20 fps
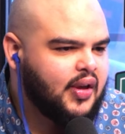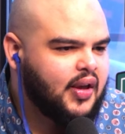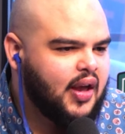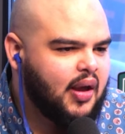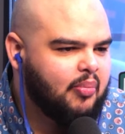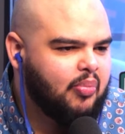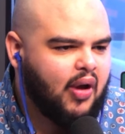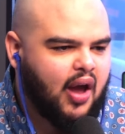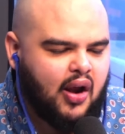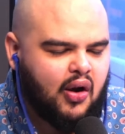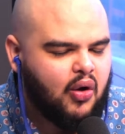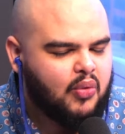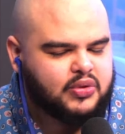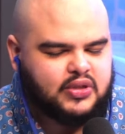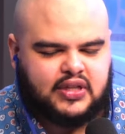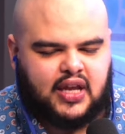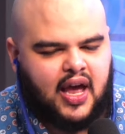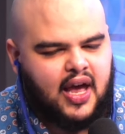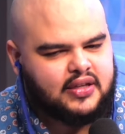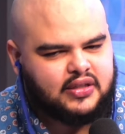And Brad Holmes
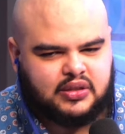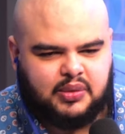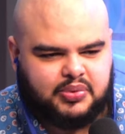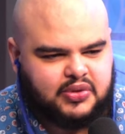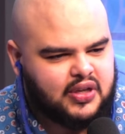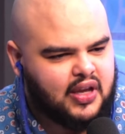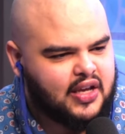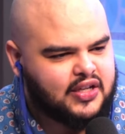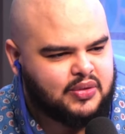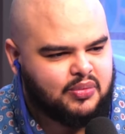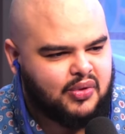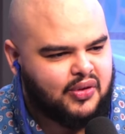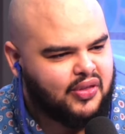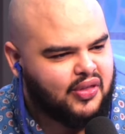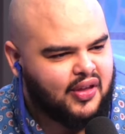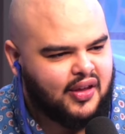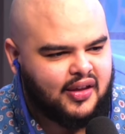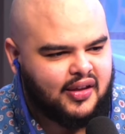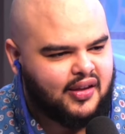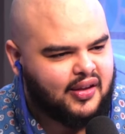has this obsession with
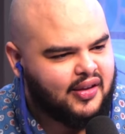like